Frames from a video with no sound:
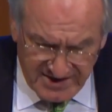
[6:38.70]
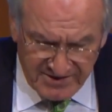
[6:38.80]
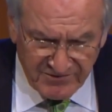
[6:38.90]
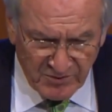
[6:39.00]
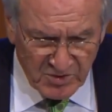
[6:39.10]

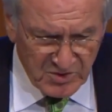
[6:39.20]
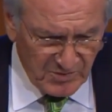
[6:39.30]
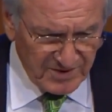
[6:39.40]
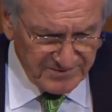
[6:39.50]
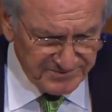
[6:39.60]
the 4th
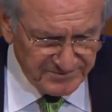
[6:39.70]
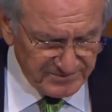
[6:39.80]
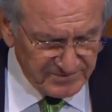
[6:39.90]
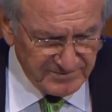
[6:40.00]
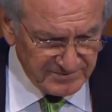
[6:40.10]
one,
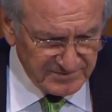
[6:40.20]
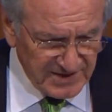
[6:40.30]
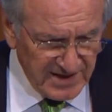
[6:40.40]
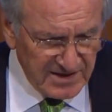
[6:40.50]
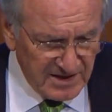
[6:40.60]

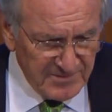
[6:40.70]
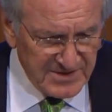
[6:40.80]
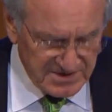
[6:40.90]
economic